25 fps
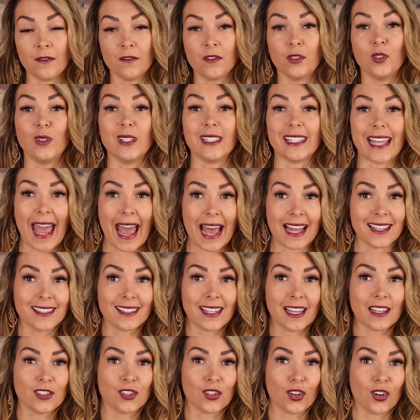influence
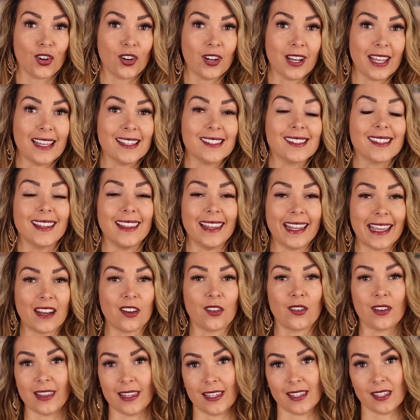AdSense earnings
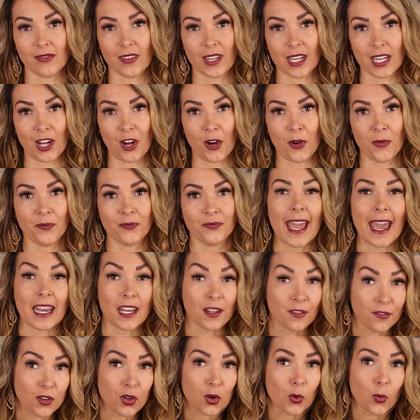later in this video. And
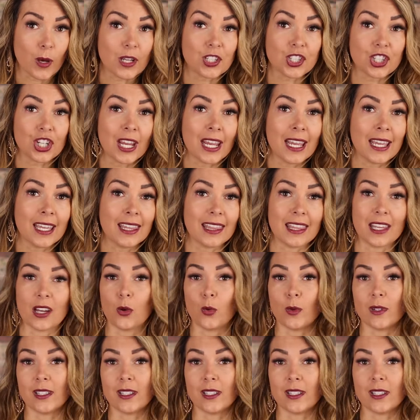if you're wishing there